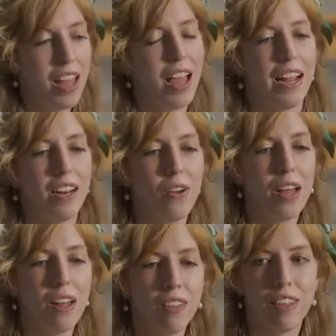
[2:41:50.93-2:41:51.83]
I know
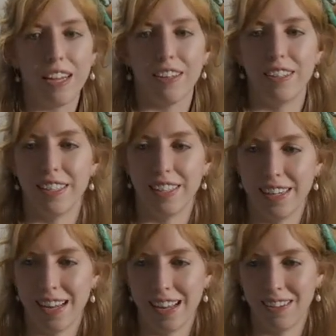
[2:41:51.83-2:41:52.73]
how Thayer did it
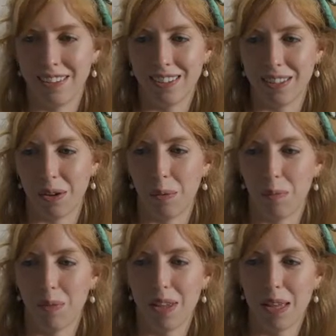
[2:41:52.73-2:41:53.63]
now, so
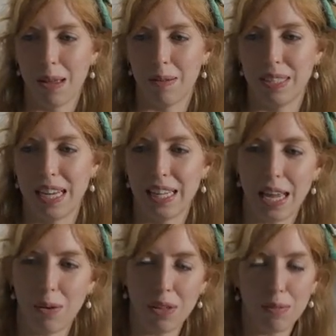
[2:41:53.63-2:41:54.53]
I'll take
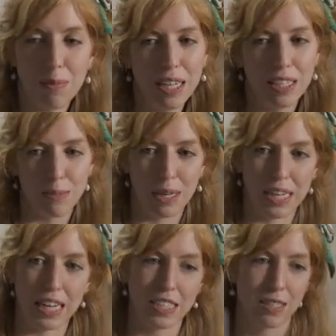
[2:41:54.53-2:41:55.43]
that with me to my
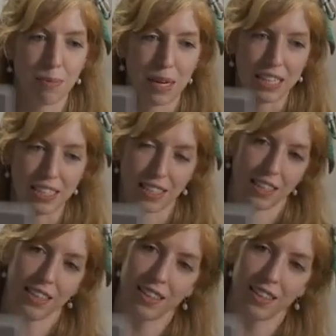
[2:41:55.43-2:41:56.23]
next painting.